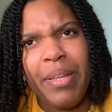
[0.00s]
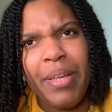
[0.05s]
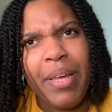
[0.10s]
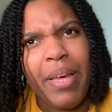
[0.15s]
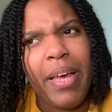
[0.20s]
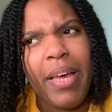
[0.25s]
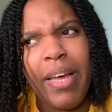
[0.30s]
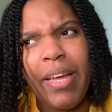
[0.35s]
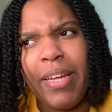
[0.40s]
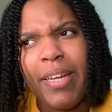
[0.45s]

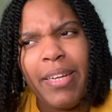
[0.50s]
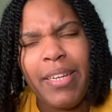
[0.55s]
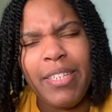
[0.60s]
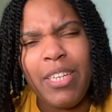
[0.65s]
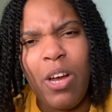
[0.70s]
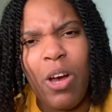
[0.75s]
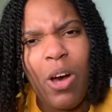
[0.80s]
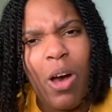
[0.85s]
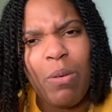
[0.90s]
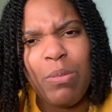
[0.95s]
Yeah,
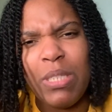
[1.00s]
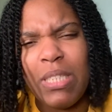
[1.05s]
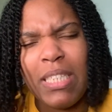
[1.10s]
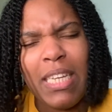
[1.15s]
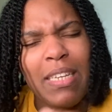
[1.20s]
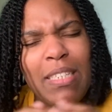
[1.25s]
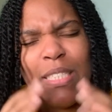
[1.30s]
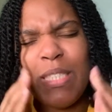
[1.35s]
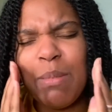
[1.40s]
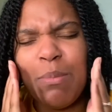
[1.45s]
yo, I was just
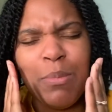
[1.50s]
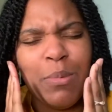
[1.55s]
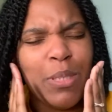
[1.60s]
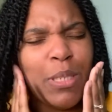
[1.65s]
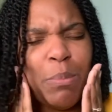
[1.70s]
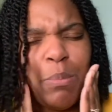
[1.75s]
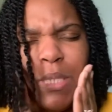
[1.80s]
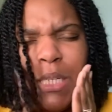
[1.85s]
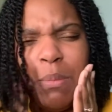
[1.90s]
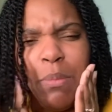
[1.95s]
getting
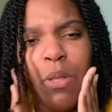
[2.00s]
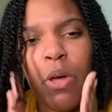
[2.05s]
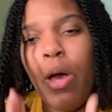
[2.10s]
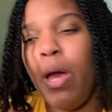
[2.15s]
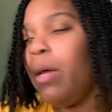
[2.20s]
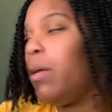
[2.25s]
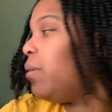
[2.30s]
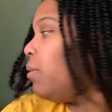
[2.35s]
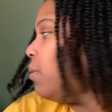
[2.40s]
some deep thought.